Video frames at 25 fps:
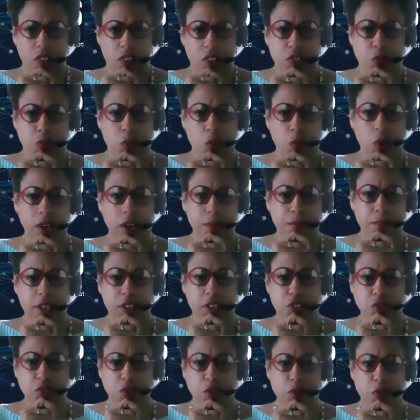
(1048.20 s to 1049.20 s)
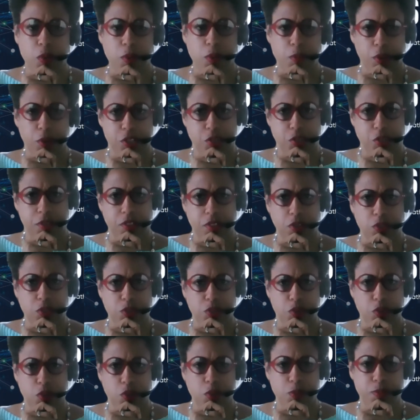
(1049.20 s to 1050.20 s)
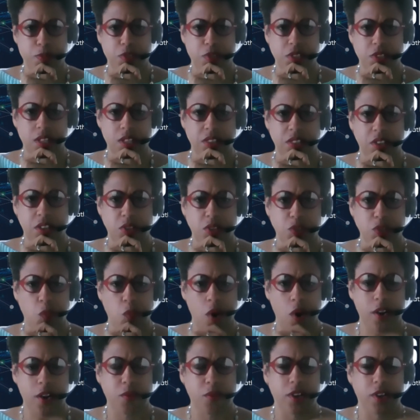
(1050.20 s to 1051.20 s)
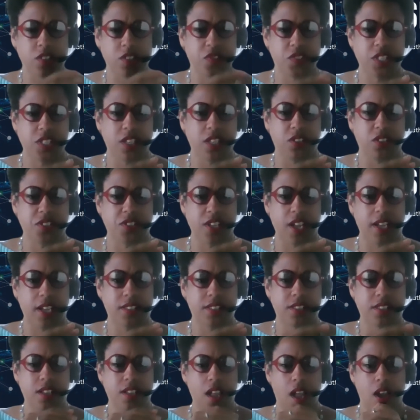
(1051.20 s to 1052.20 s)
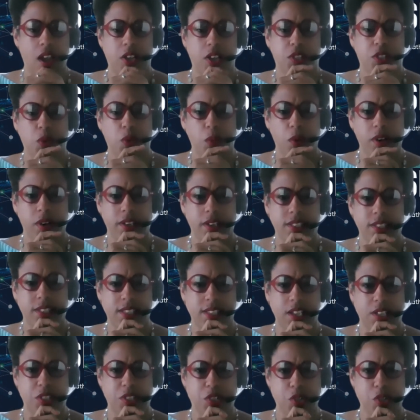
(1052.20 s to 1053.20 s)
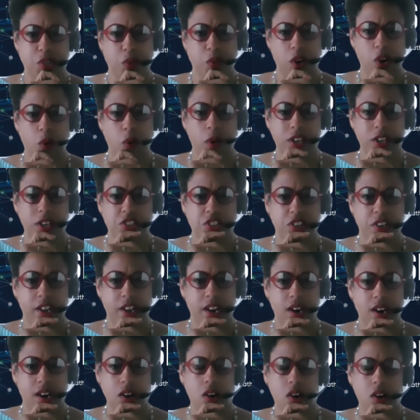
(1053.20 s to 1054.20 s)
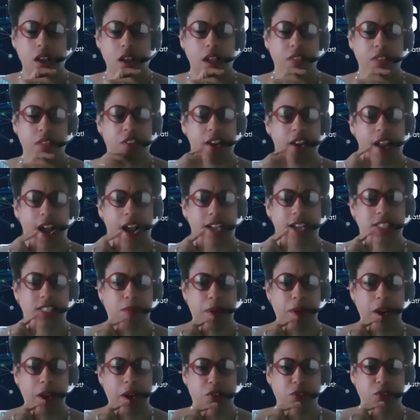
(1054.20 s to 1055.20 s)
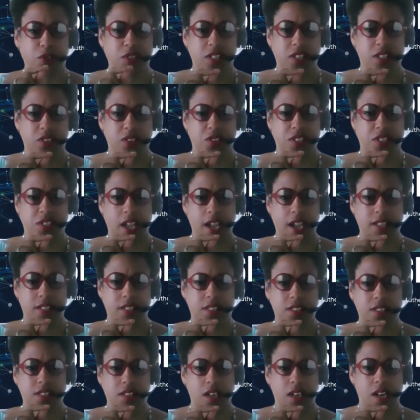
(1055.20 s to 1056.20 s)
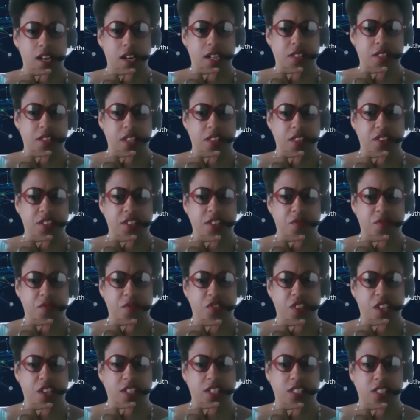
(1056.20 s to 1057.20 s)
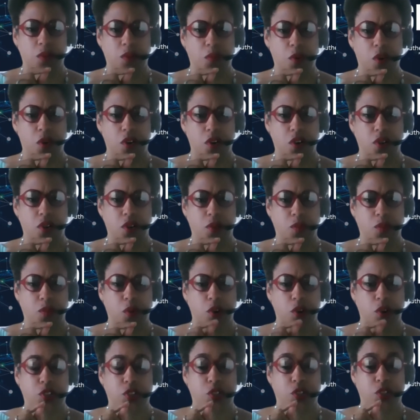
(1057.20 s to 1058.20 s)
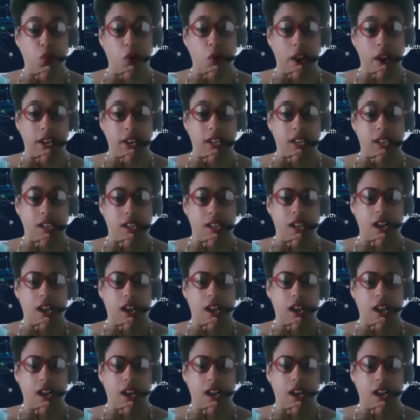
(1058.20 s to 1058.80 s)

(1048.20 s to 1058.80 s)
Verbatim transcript: So we want to make sure that when we put you in those groups that there's a wide range of skill sets. So we're going to send you a questionnaire that asks about your skill sets uh, and, and, the different things that we're, we're doing